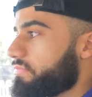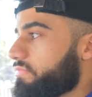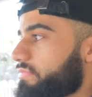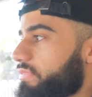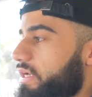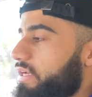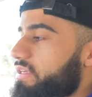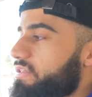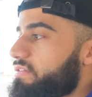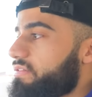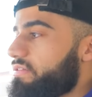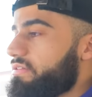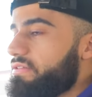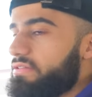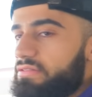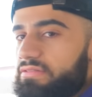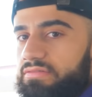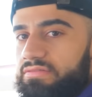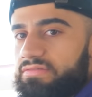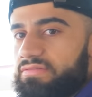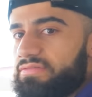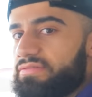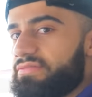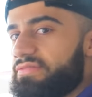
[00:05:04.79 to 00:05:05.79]
tasty
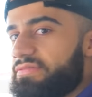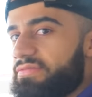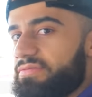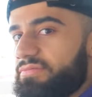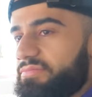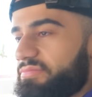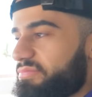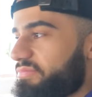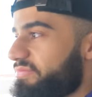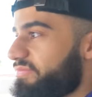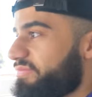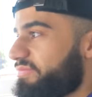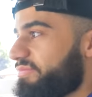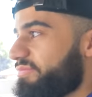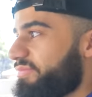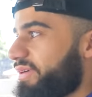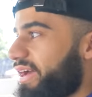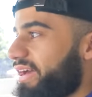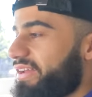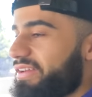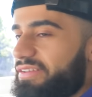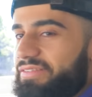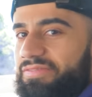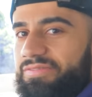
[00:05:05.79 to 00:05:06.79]

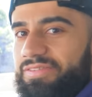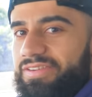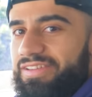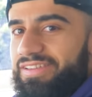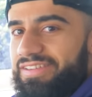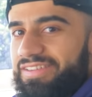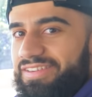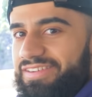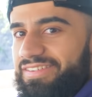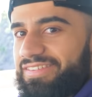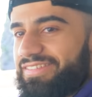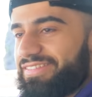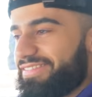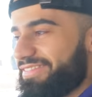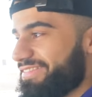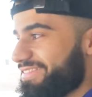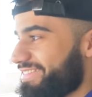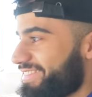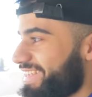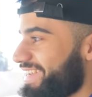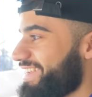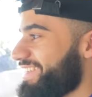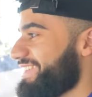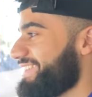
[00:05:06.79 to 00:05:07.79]
patty feeling
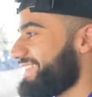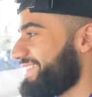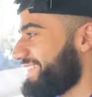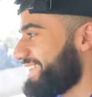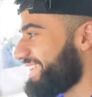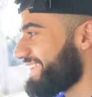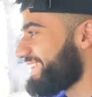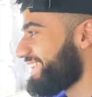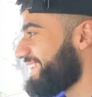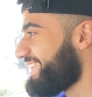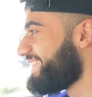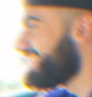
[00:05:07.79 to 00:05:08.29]
taste. Yeah.